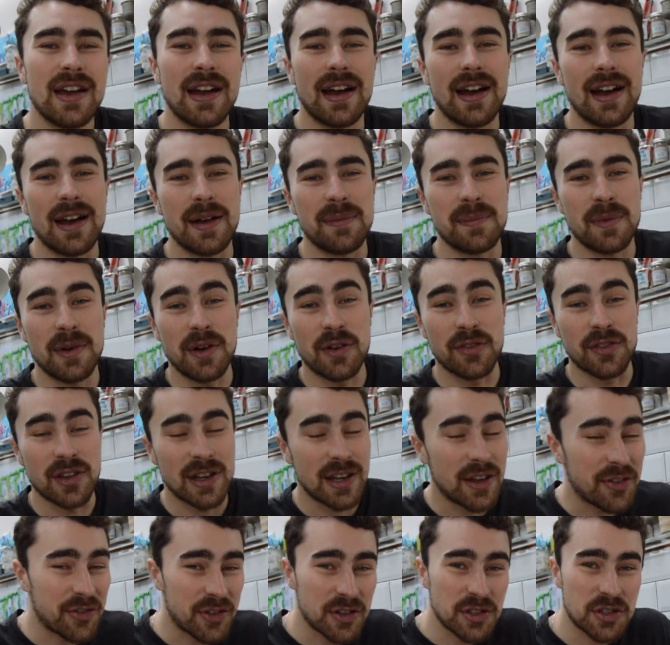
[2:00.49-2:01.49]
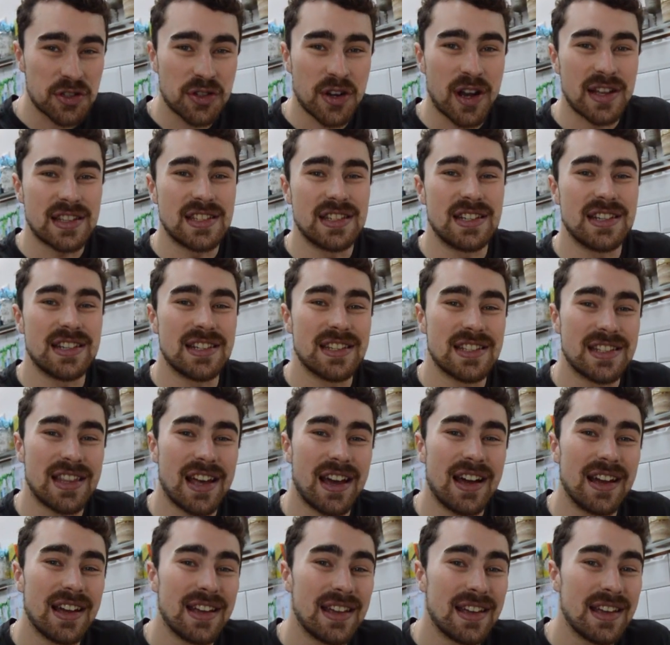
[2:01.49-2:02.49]
um, of the different strategies
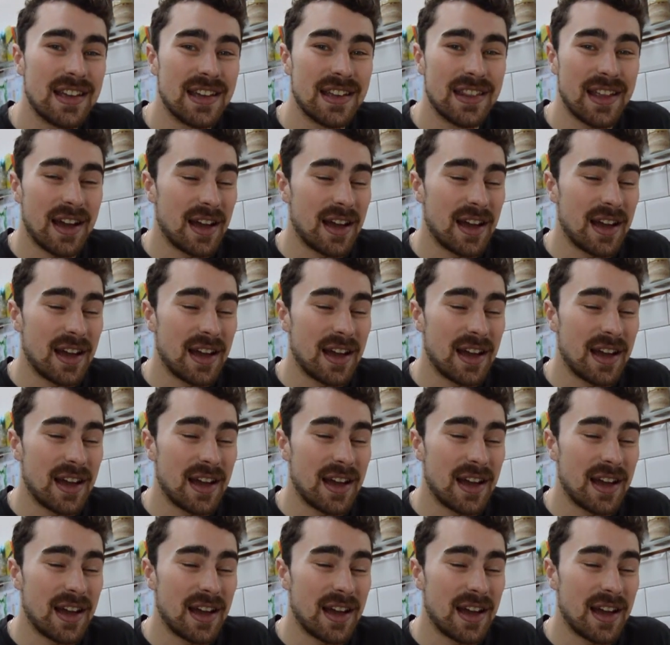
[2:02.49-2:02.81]
that I that